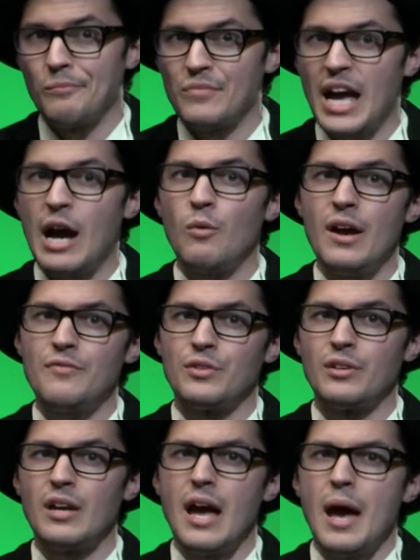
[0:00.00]

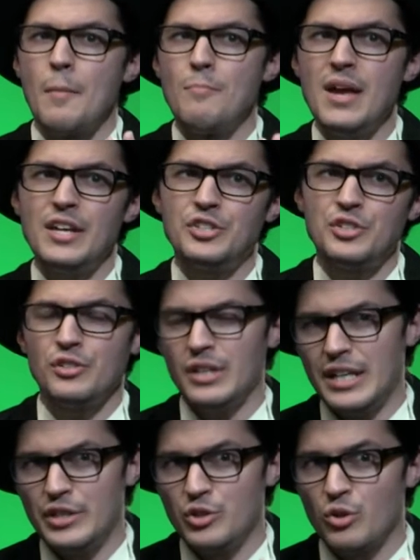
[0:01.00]
However, make sure
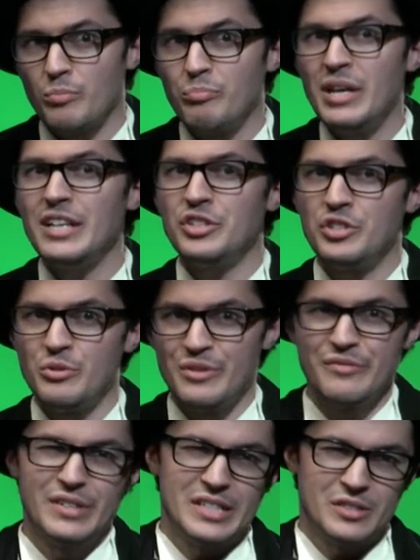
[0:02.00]
in your pitch to
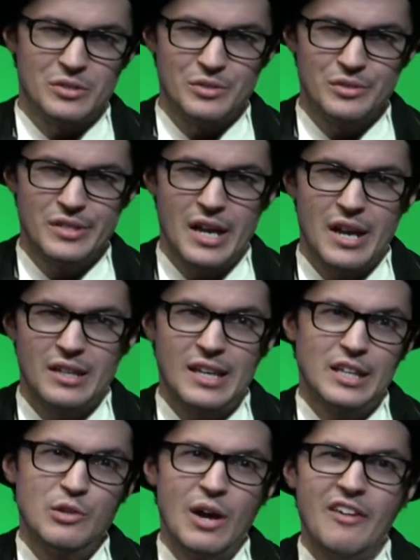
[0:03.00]
investors
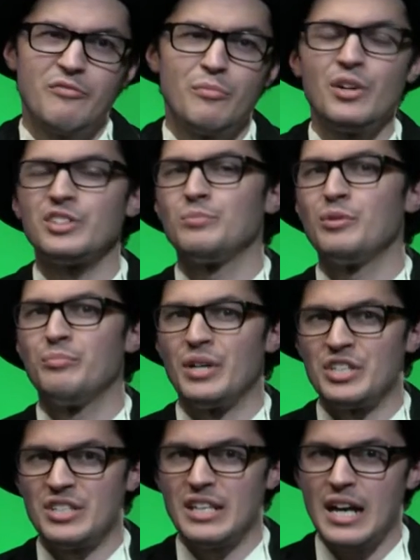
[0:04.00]
that you have multiple
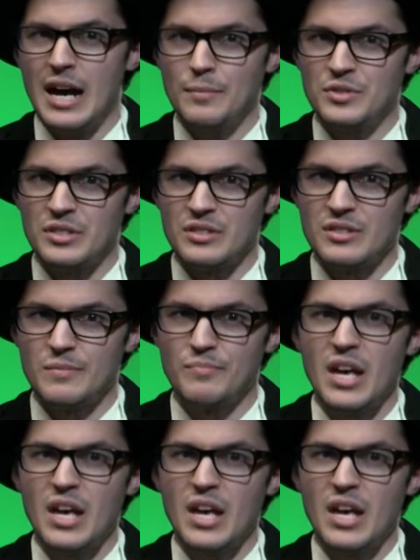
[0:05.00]
budgeting options.